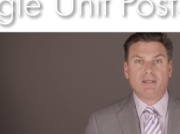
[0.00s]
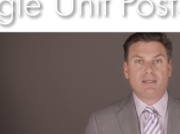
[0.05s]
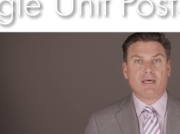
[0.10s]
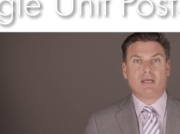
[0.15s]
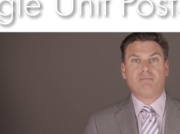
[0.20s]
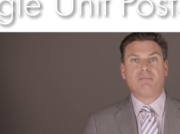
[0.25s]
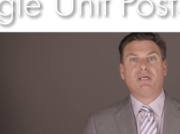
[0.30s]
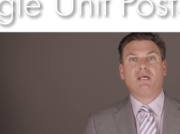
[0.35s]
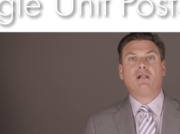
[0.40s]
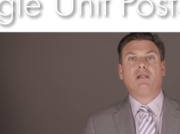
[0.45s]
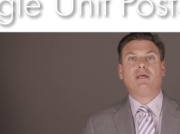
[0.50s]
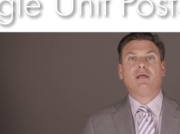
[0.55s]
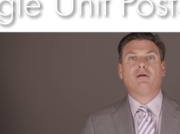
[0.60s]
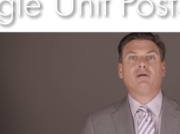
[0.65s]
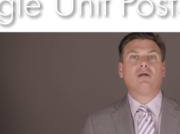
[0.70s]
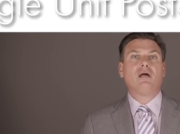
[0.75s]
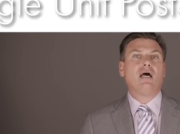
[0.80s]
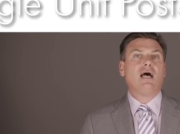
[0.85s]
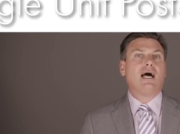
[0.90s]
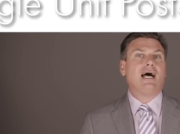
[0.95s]
Now, to be
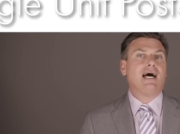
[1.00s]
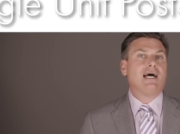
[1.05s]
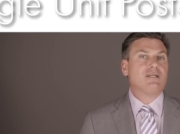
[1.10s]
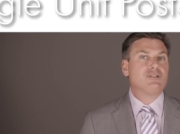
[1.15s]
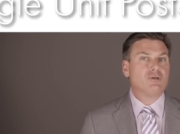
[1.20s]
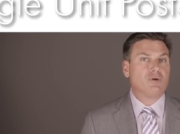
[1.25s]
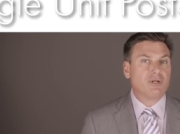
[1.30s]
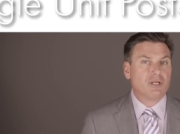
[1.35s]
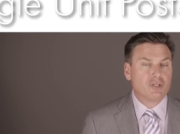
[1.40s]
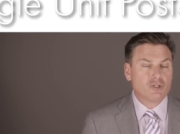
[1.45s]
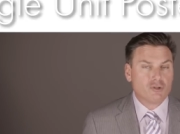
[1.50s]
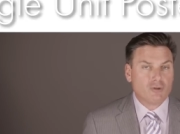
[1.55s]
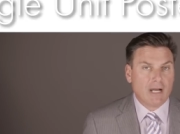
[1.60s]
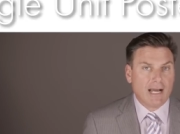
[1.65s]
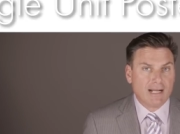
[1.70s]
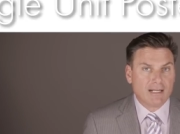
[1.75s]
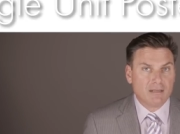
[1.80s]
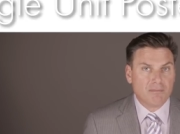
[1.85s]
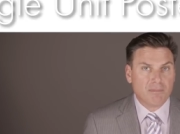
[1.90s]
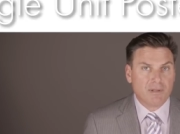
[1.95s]
clear, I don't
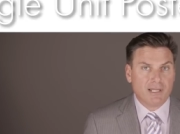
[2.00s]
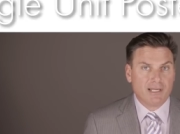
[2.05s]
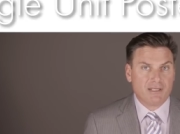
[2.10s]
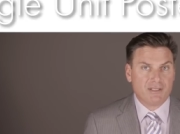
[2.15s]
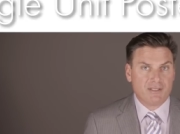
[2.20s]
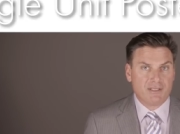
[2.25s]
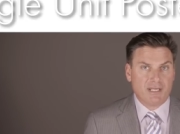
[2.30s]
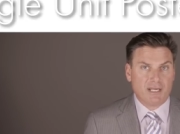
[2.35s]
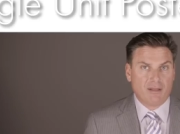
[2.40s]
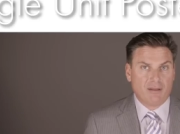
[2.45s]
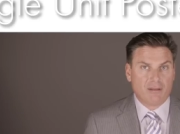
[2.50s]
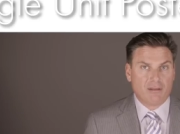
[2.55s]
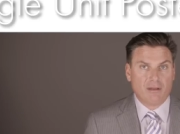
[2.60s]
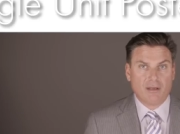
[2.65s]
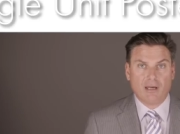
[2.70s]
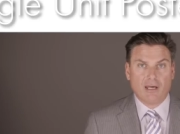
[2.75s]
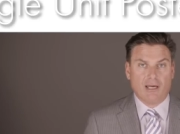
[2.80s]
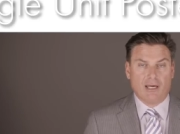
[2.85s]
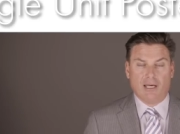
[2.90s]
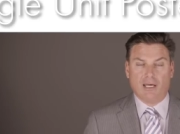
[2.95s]
extract and place teeth,
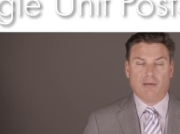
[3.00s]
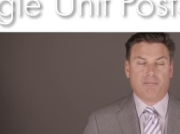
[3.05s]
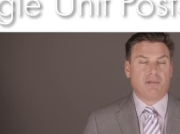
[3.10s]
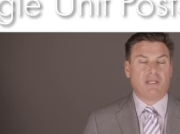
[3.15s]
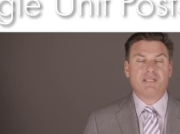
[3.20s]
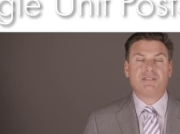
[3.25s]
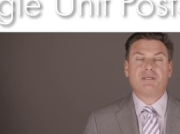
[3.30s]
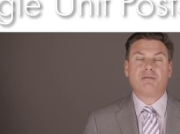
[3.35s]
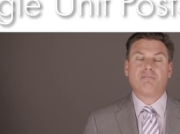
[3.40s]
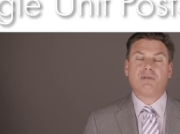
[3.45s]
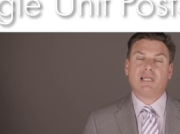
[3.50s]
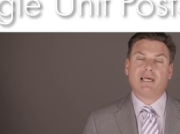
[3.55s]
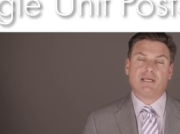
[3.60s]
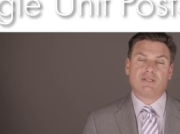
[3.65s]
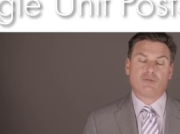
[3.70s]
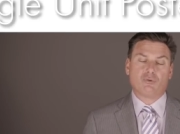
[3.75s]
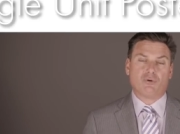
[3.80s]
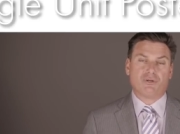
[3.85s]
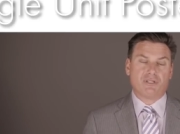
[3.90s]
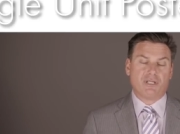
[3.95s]
uh, place
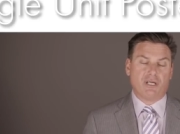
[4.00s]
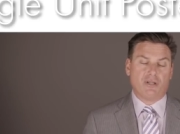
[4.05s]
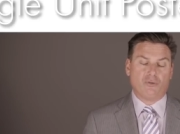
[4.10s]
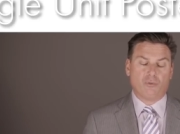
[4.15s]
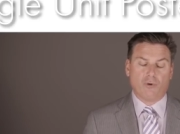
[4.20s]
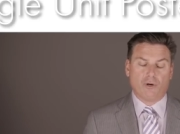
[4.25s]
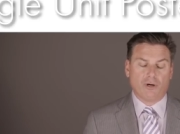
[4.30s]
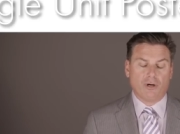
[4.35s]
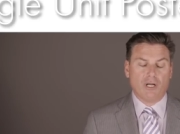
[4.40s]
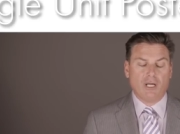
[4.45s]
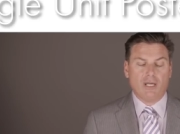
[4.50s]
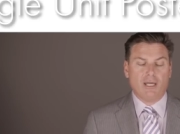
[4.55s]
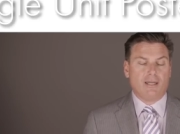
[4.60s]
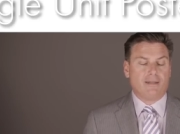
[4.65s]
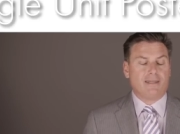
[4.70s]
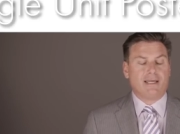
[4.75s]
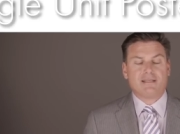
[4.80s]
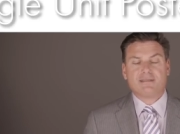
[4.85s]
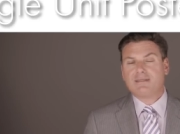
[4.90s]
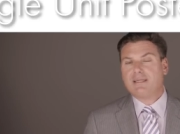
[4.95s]
implants where teeth were.
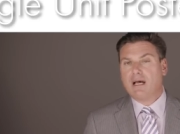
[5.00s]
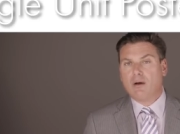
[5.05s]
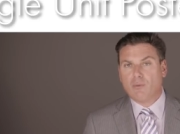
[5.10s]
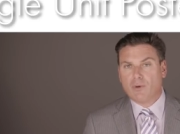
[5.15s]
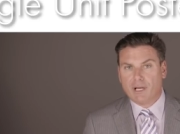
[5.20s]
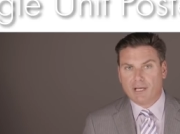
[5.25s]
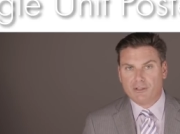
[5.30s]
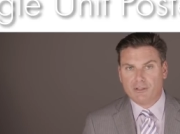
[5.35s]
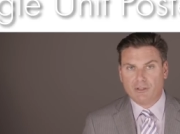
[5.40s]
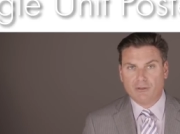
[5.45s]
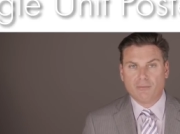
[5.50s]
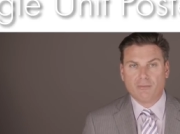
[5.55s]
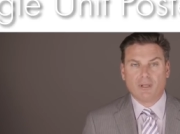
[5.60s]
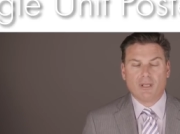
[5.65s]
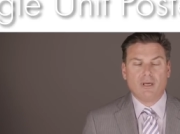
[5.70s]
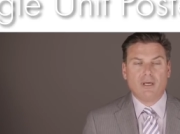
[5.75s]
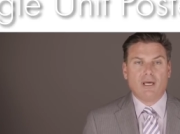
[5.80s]
That's not what I do.